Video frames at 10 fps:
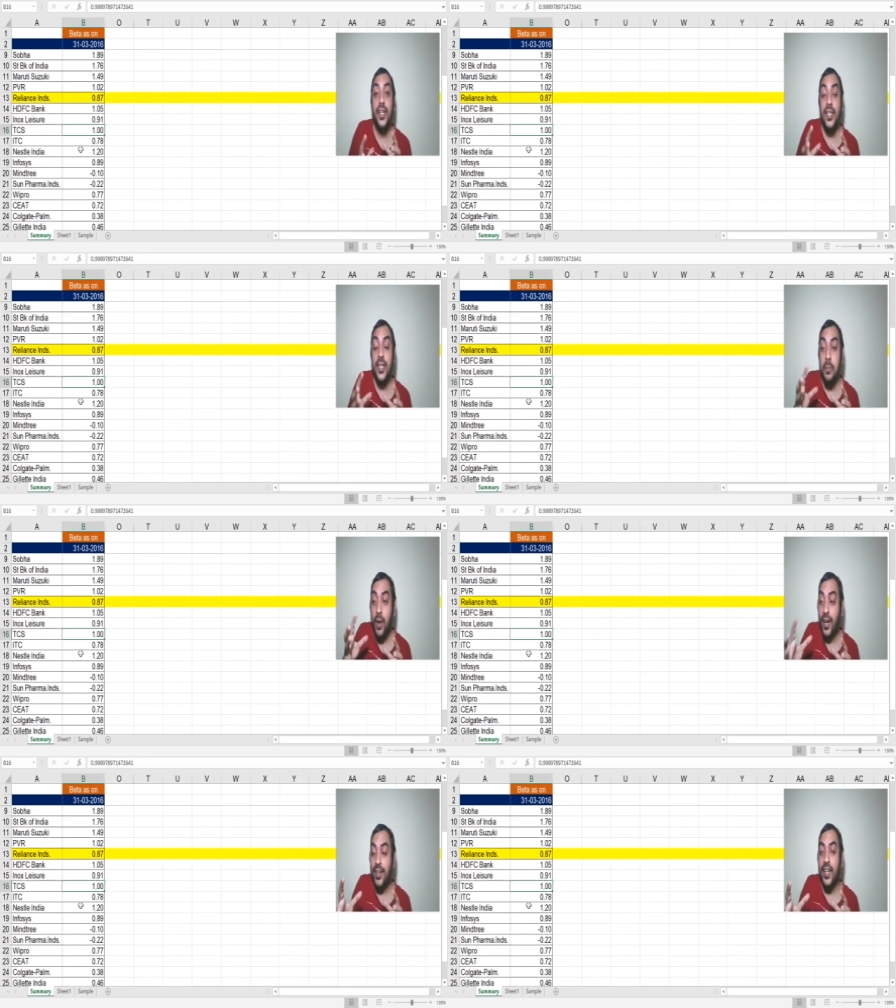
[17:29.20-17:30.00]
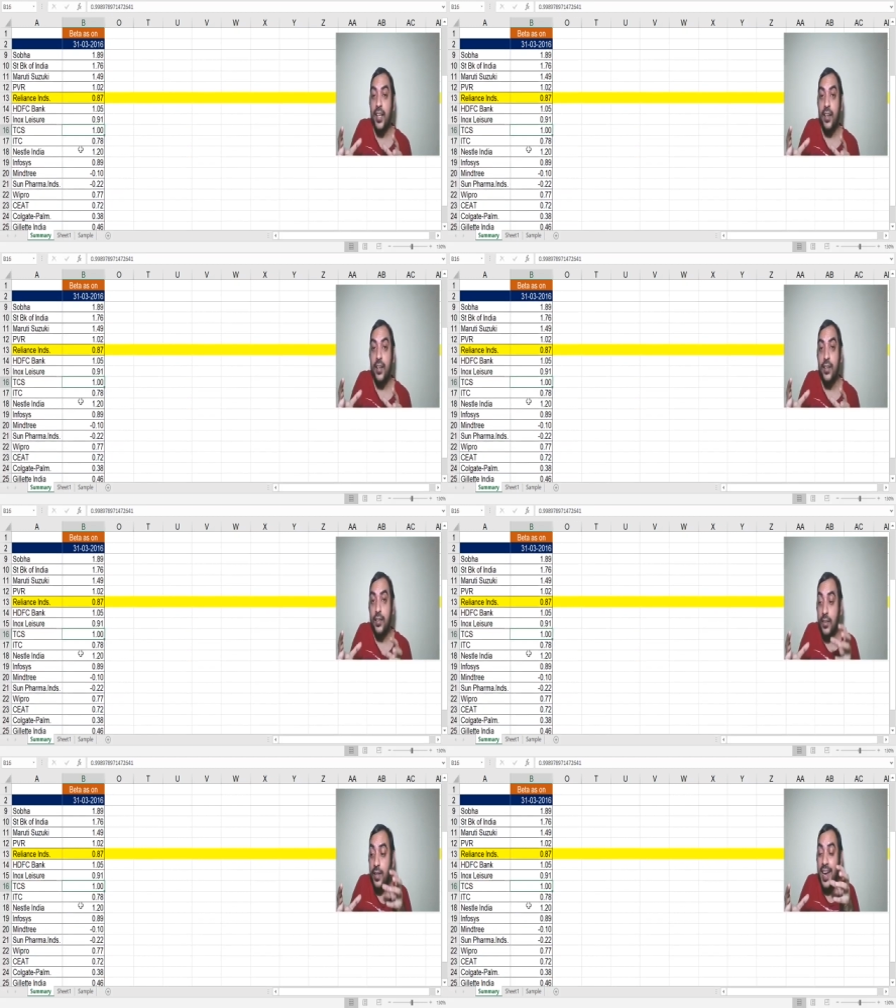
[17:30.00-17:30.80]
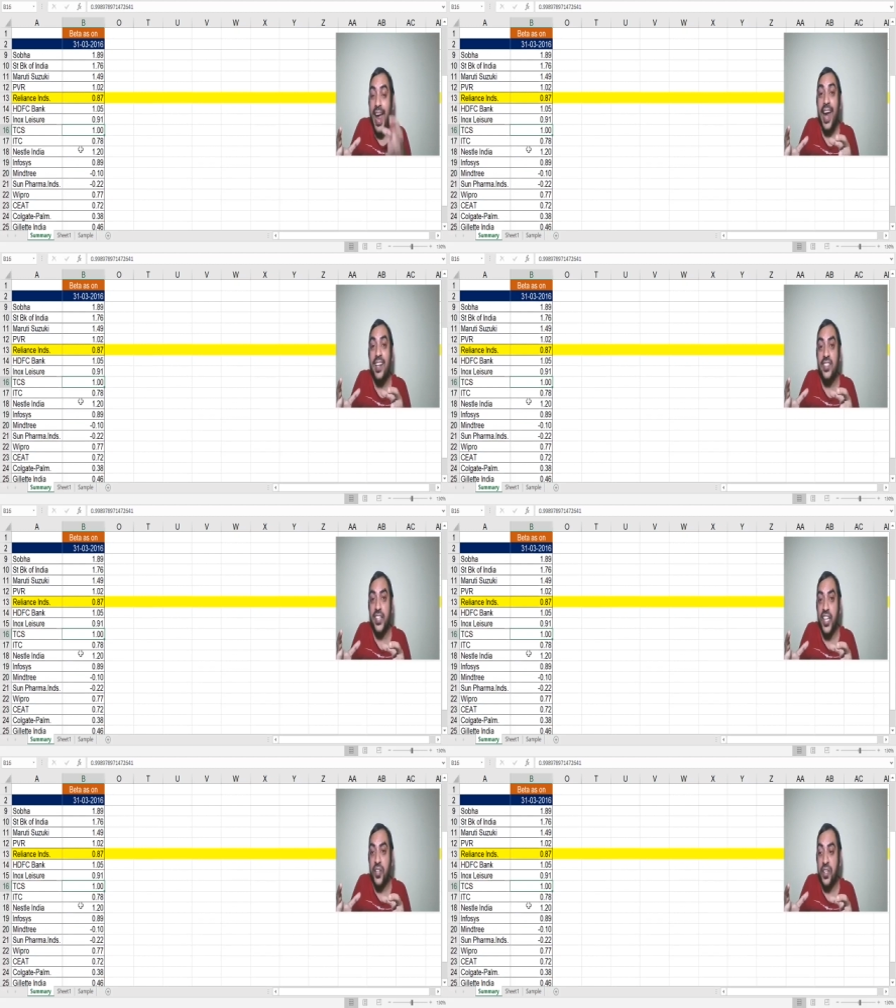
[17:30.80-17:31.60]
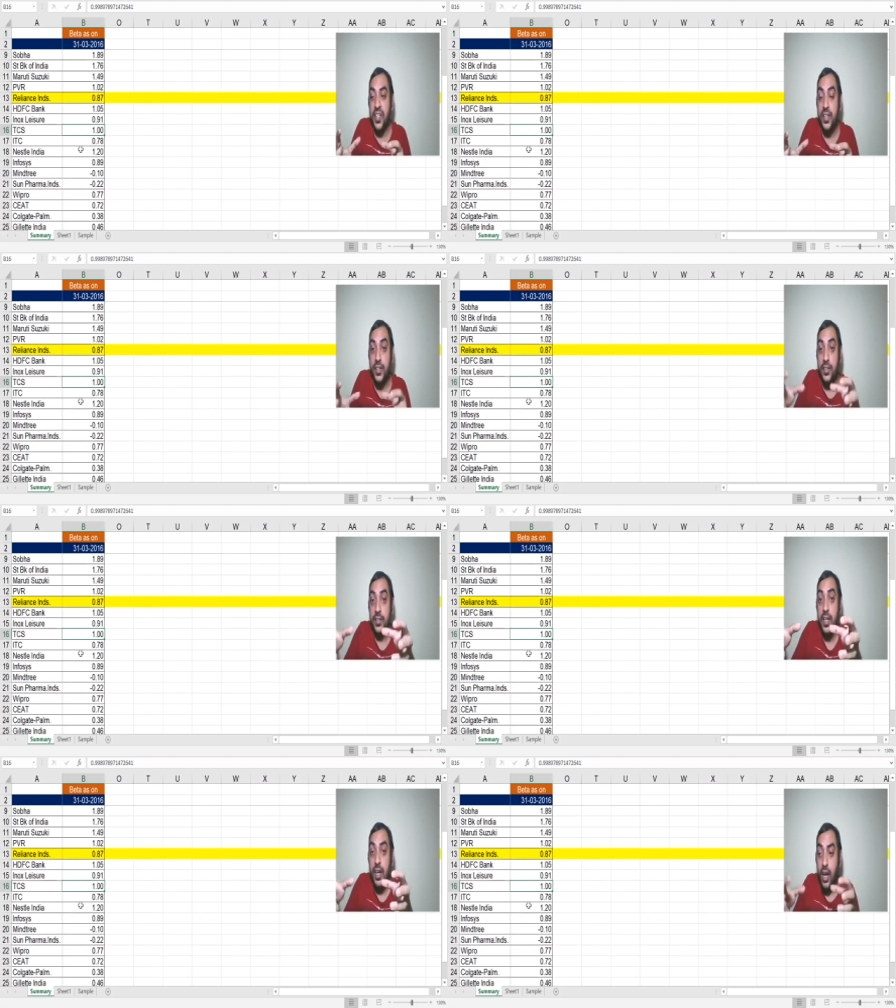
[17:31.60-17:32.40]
The market return and security return